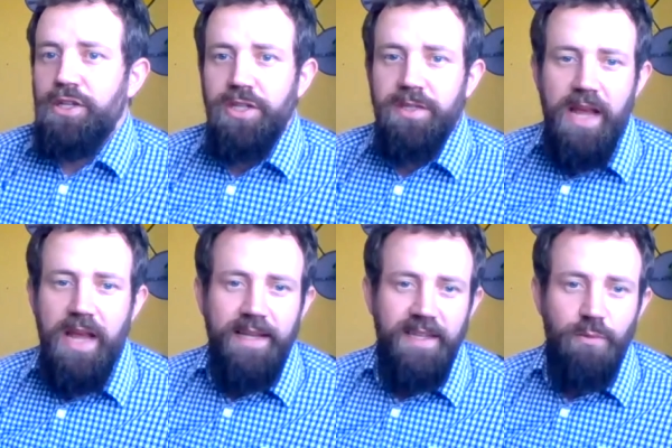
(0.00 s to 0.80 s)
just
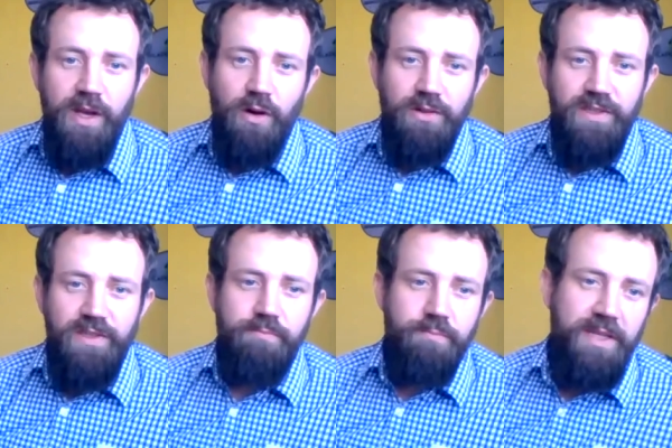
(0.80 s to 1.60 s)
access, we
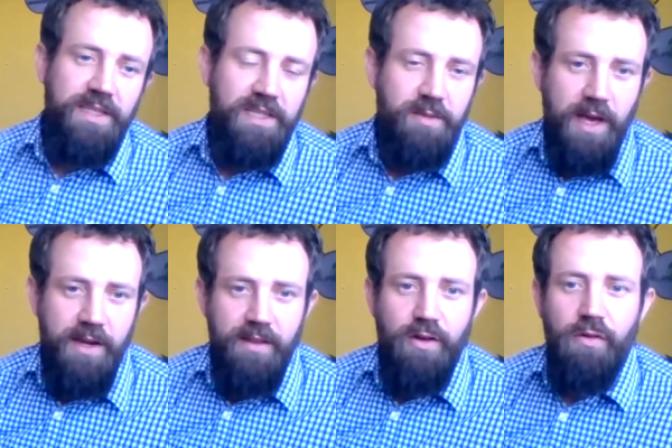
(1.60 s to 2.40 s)
also
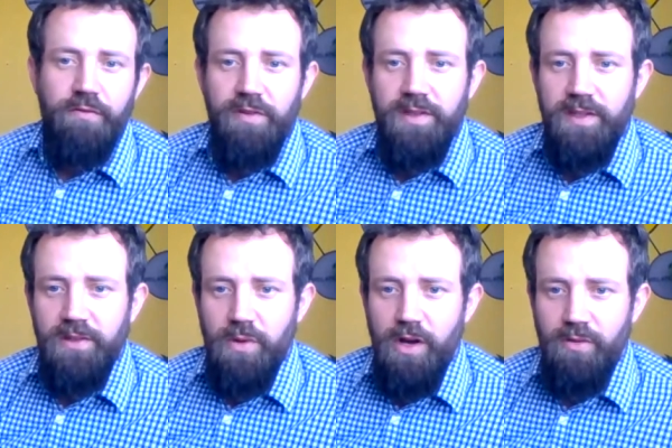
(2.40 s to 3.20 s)
participated at the conference
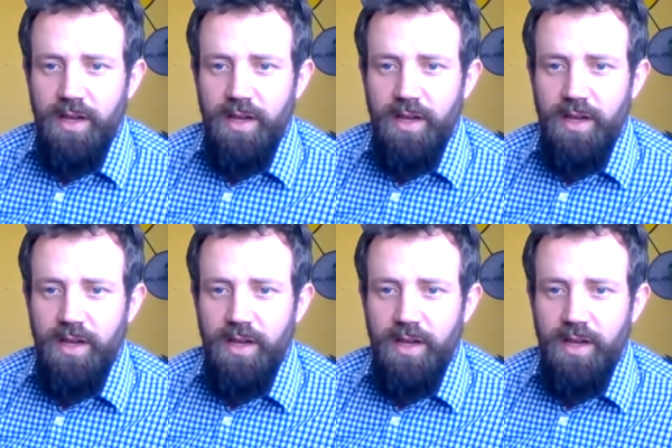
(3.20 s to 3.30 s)
as well.